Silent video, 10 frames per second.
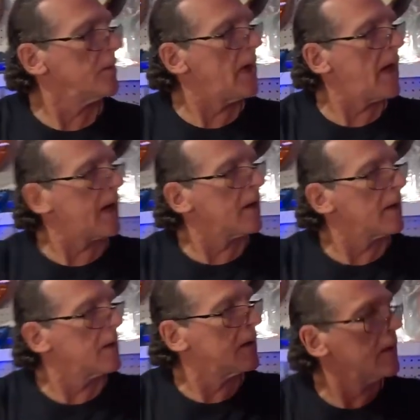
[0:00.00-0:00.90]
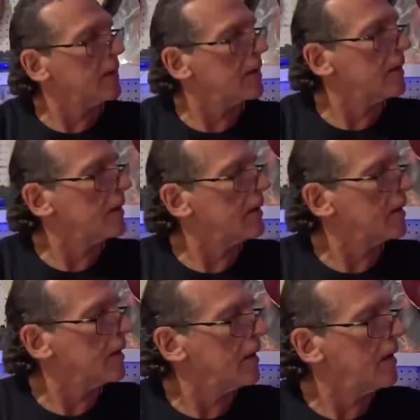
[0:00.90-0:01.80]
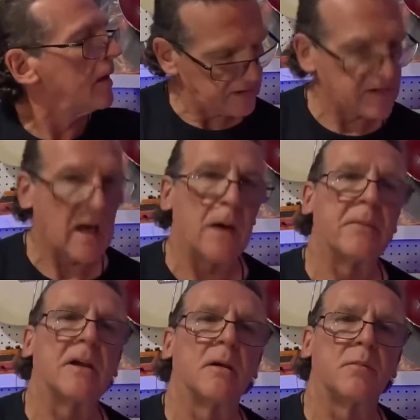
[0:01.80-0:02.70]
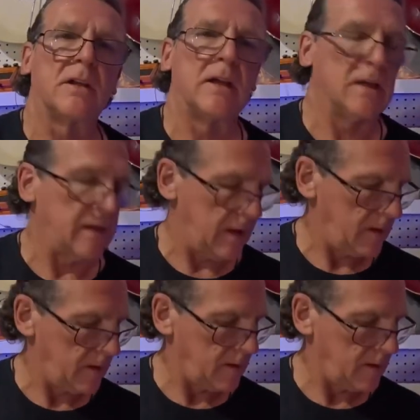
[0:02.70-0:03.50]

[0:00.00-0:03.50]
back. Stop it completely.